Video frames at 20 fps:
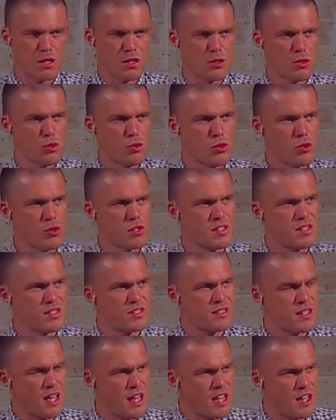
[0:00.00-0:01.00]
Lord,
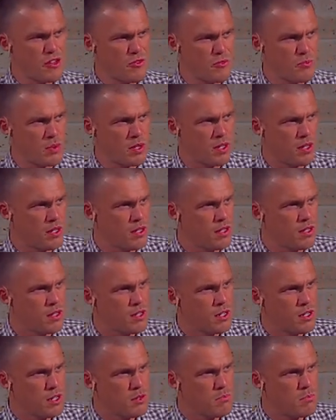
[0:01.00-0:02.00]
save me
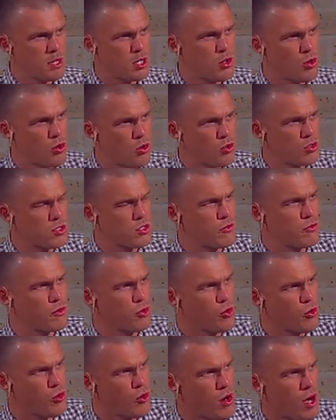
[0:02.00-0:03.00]
because of
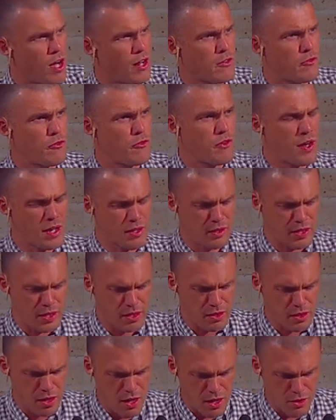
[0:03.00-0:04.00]
your
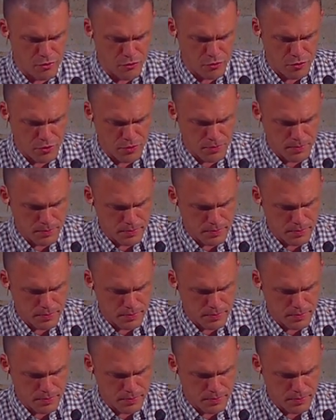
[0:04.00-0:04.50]
unfailing love.